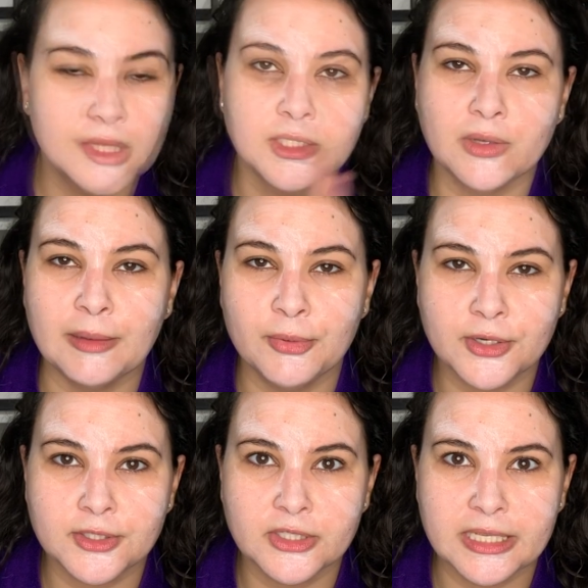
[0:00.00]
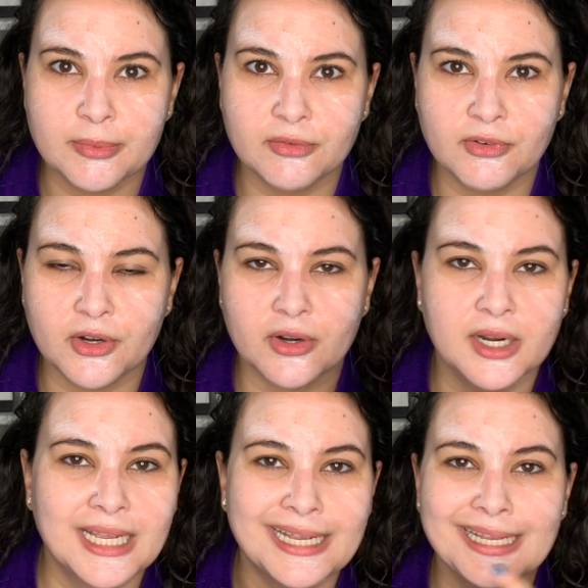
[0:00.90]
So I personally
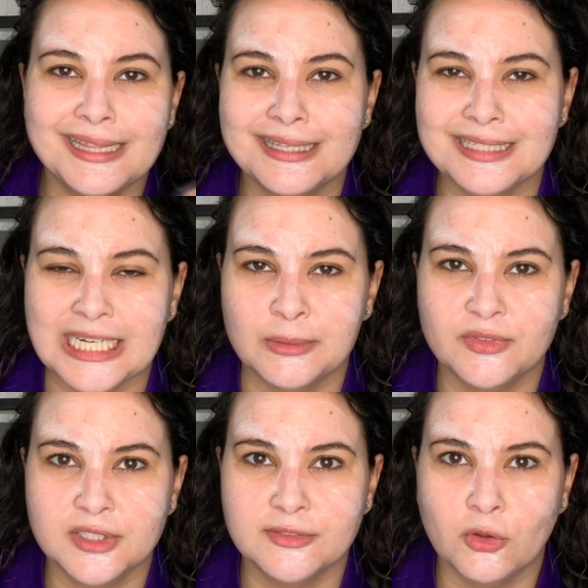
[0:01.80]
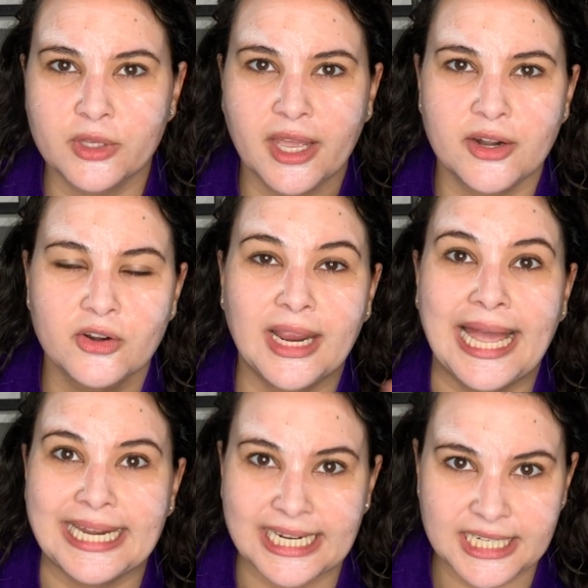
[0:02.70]
prefer this type of exfoliator
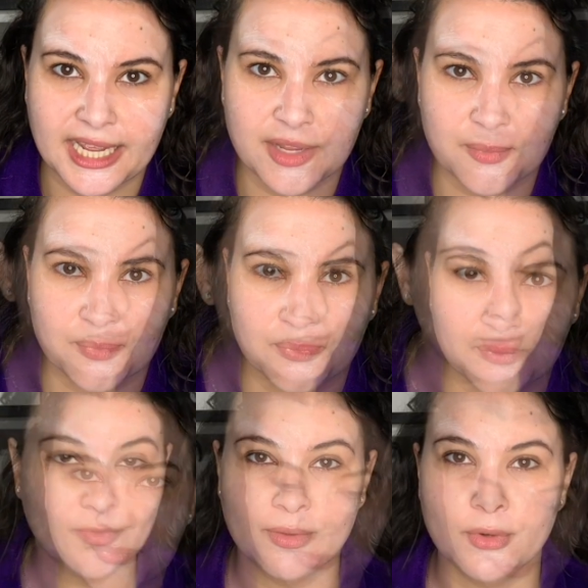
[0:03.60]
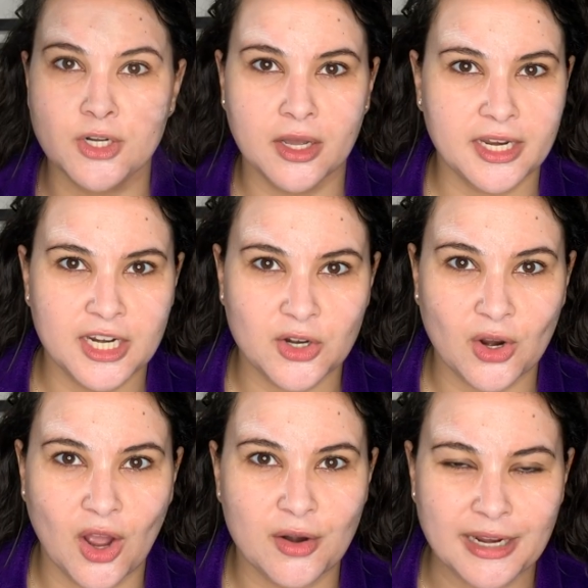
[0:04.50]
any day. So if I were not
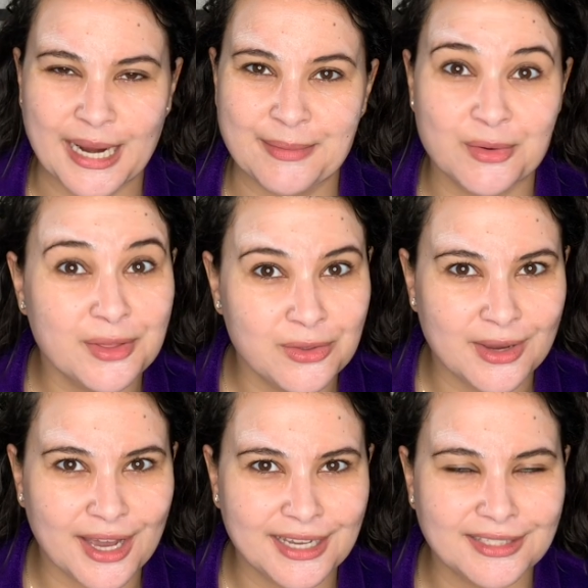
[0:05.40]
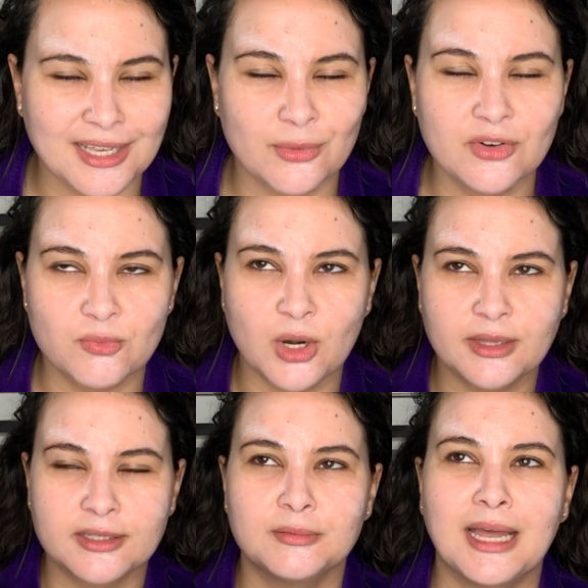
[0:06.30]
here on camera with you guys, I would have
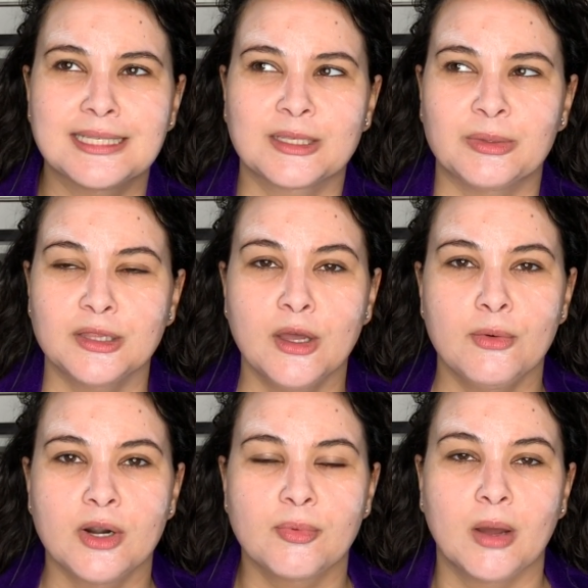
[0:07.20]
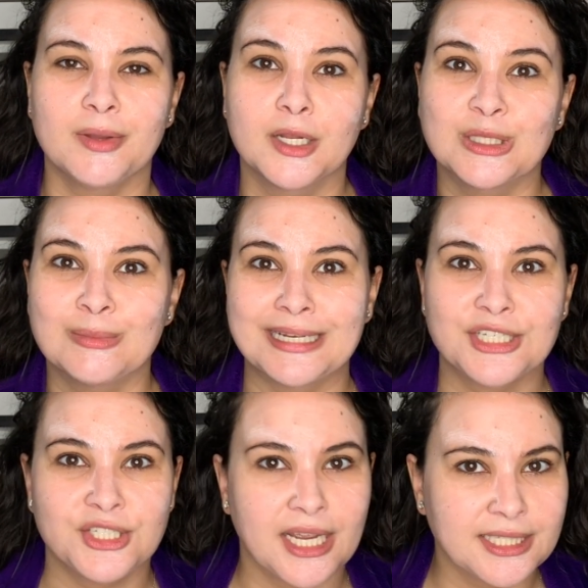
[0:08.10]
brought this mask a bit lower, probably onto my
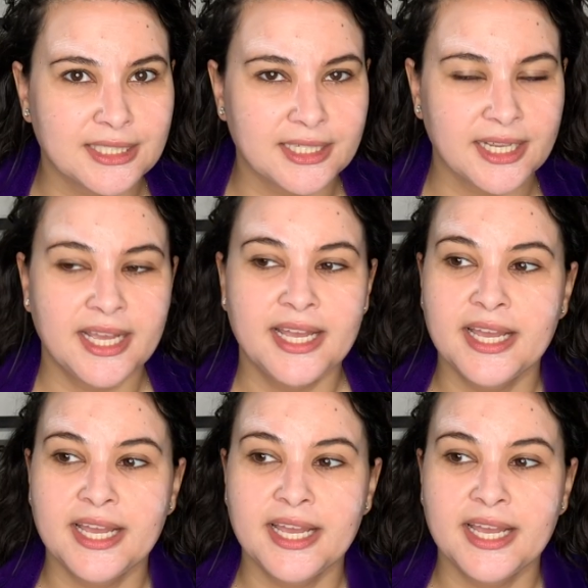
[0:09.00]
chest,